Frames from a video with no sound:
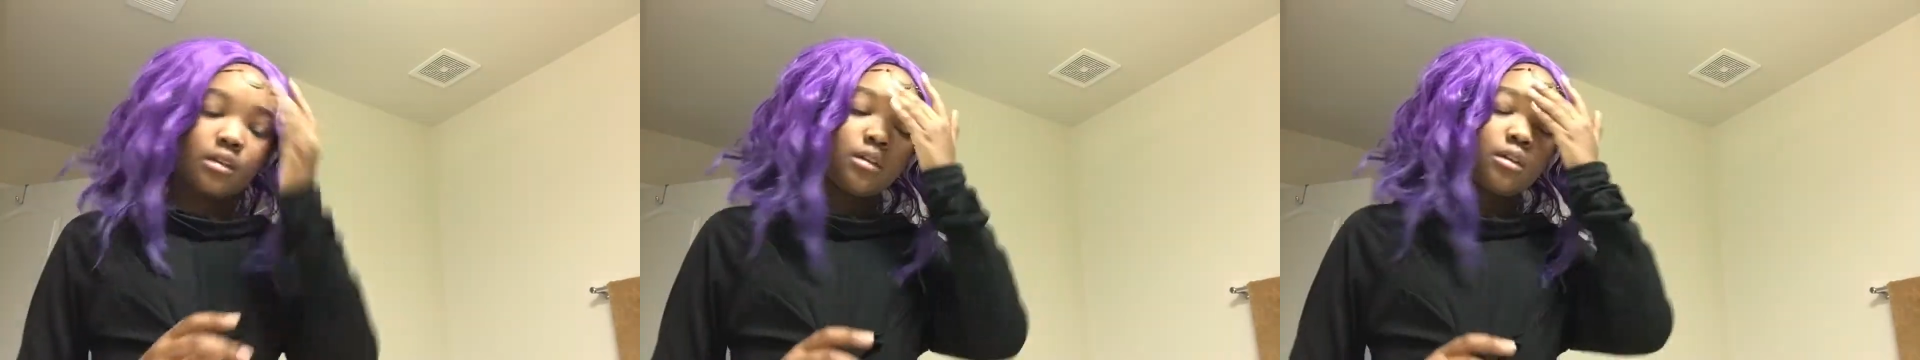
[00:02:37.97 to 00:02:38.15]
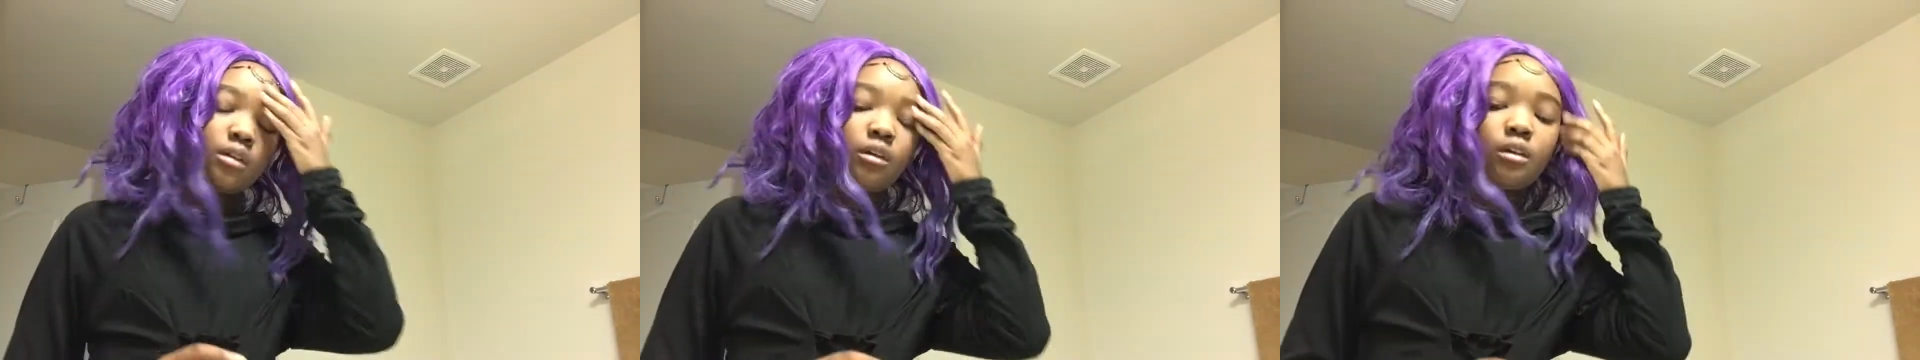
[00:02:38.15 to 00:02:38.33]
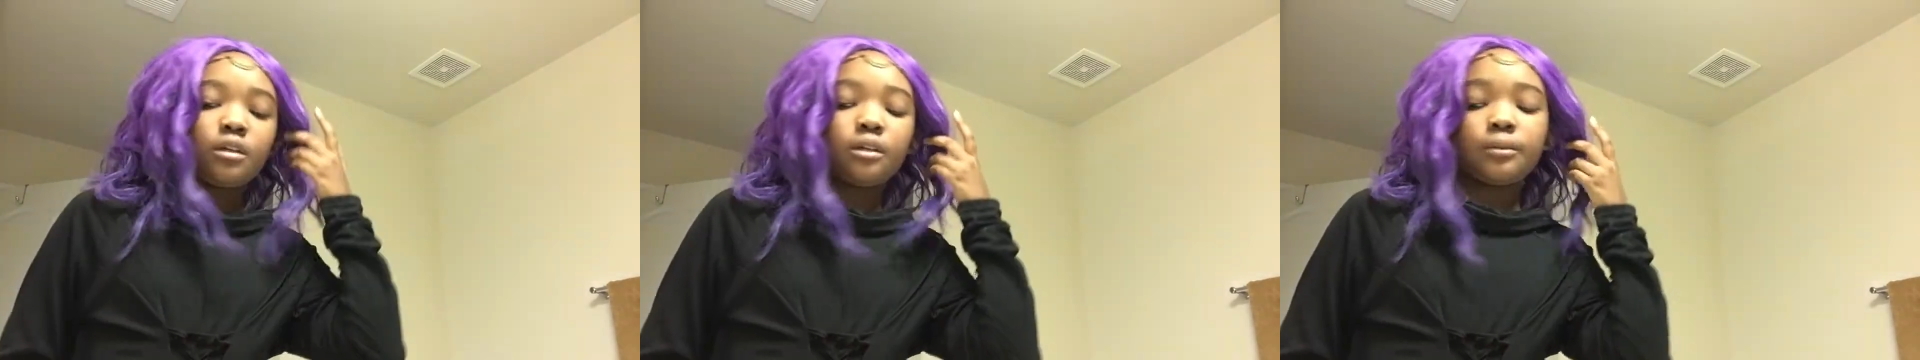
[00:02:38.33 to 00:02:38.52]
we have
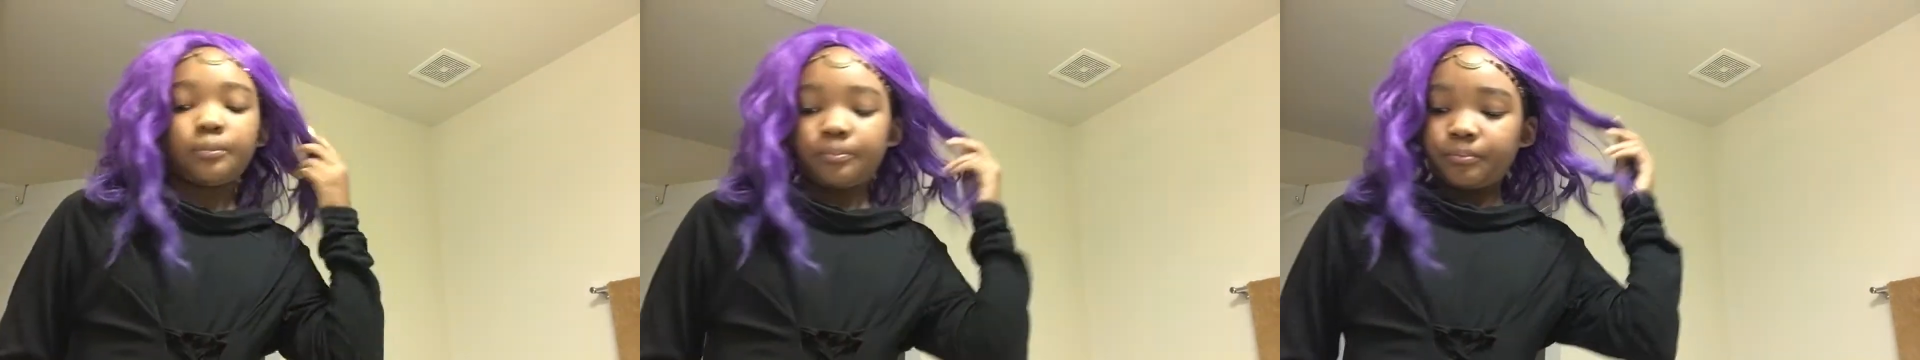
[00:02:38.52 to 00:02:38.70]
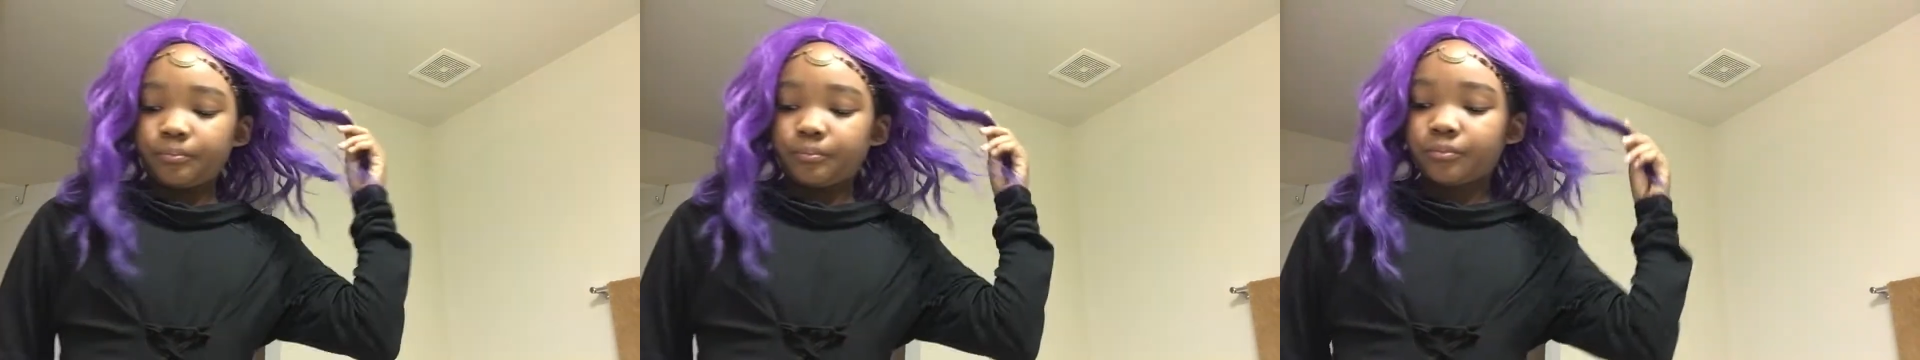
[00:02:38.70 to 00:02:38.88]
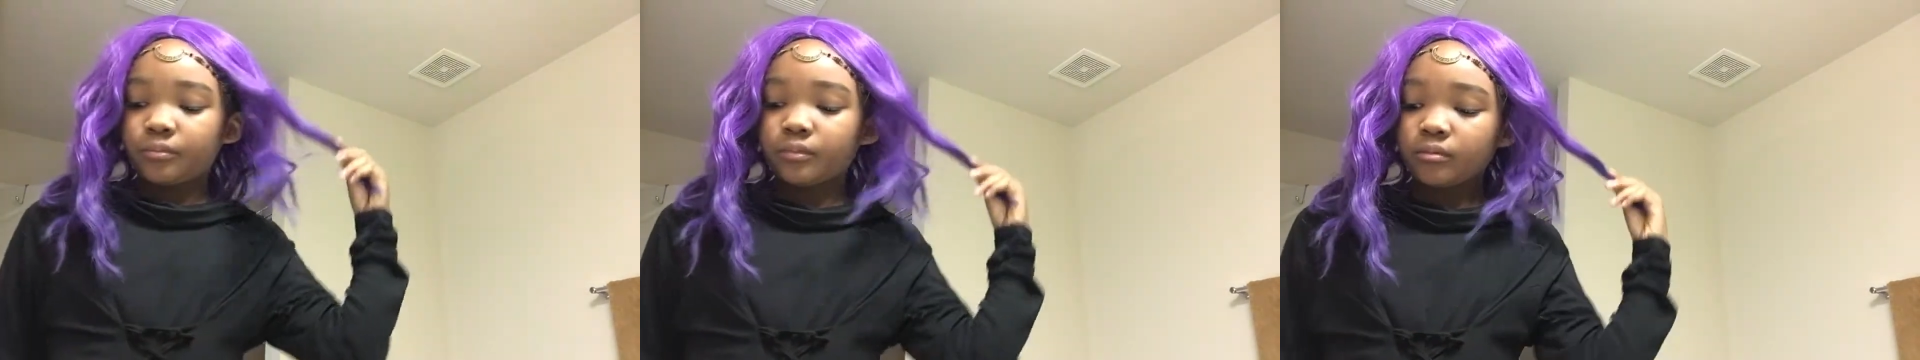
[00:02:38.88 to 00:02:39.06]
to start with
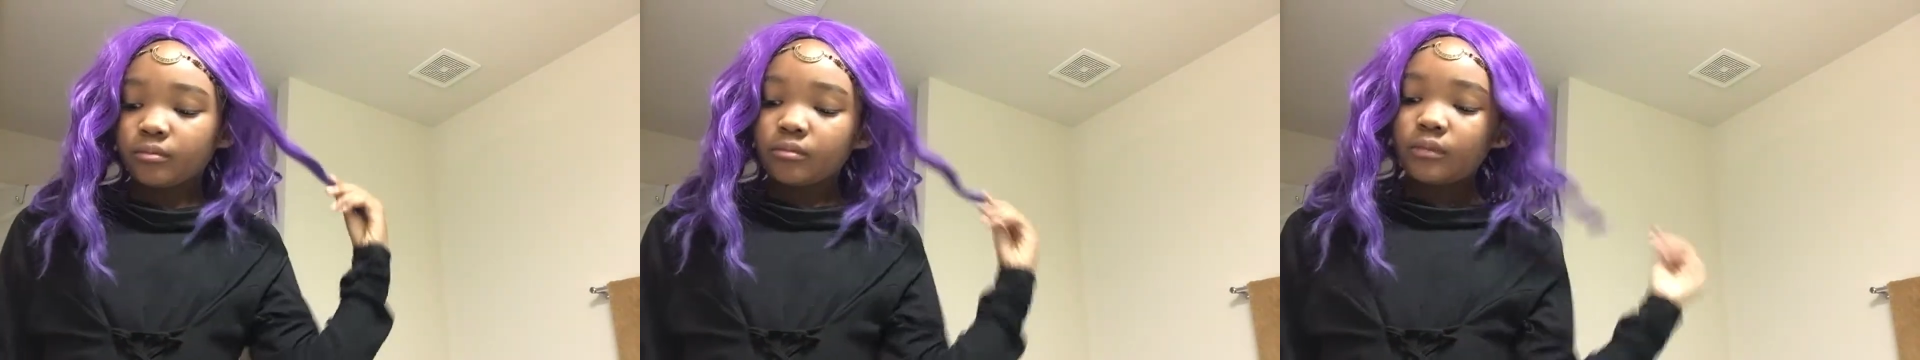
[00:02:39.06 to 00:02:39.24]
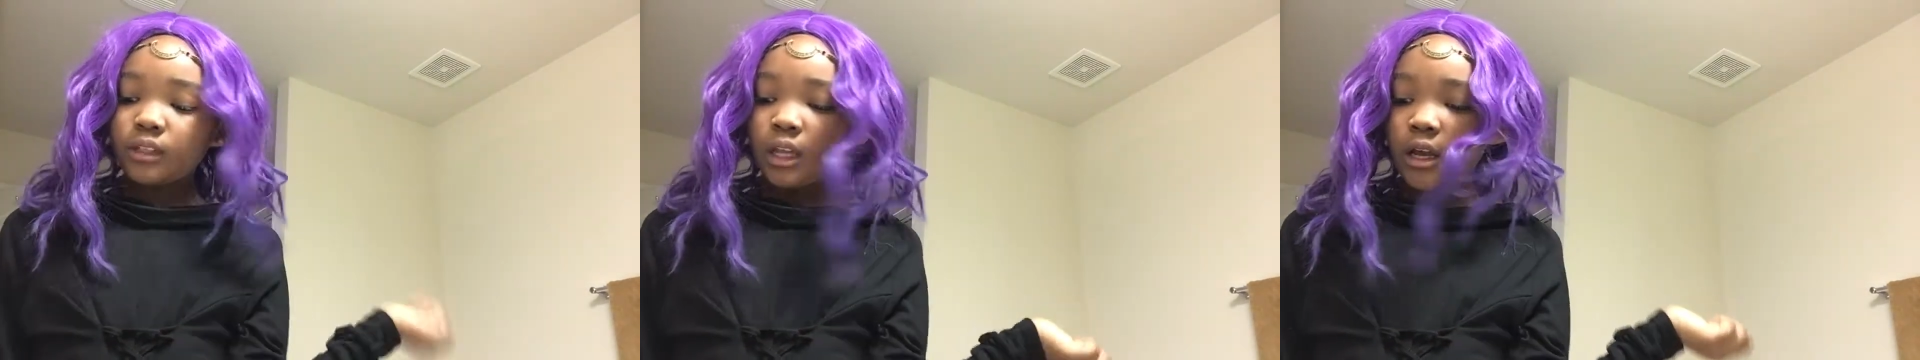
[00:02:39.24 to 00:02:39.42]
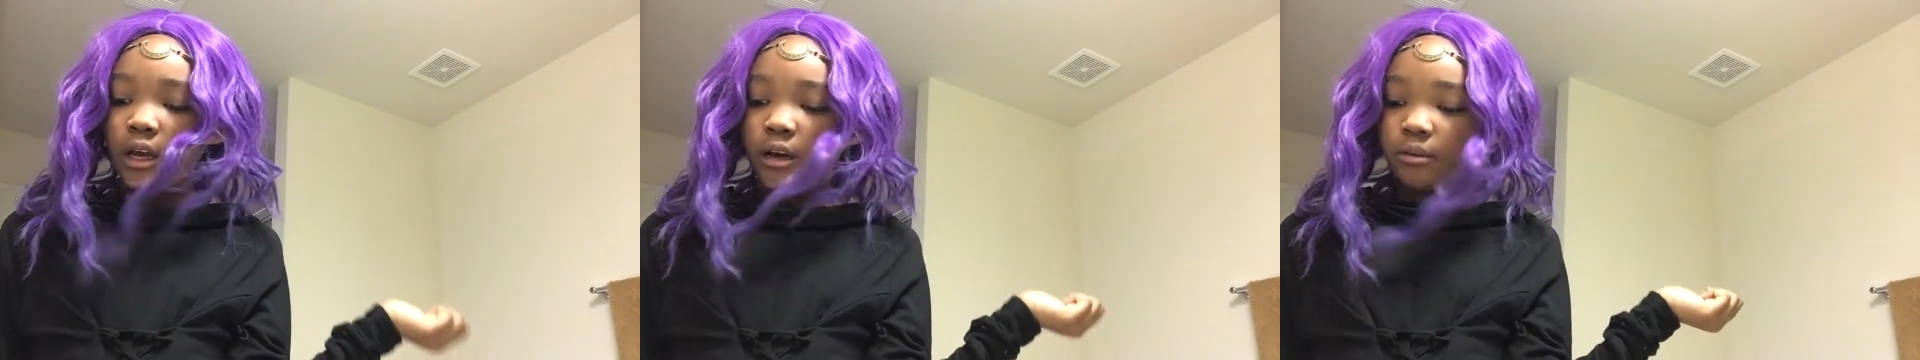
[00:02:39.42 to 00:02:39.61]
the
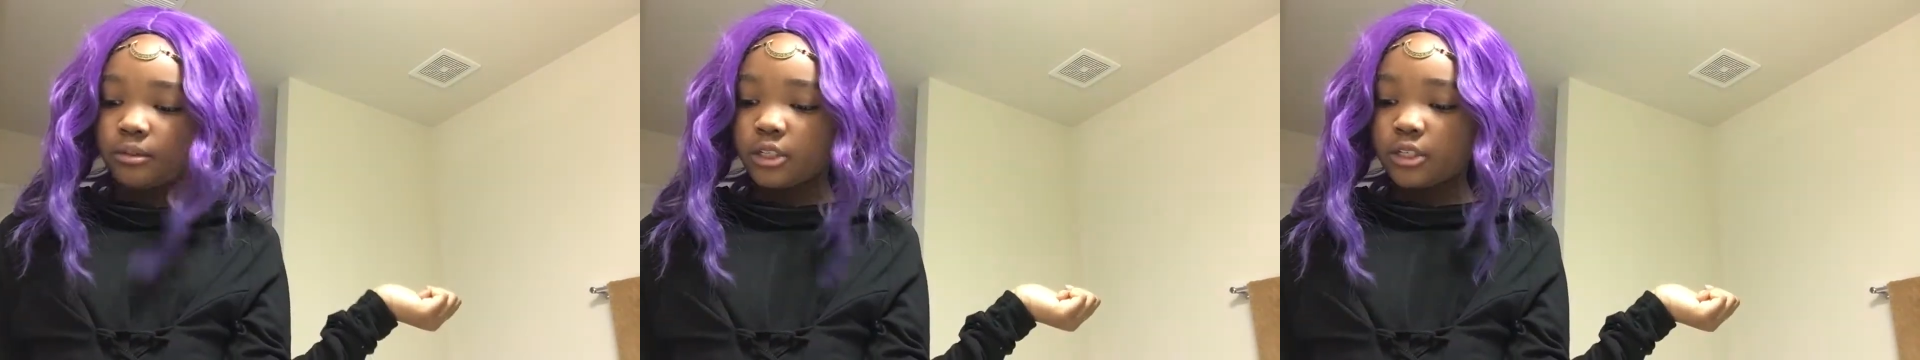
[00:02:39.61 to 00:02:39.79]
moisturizer.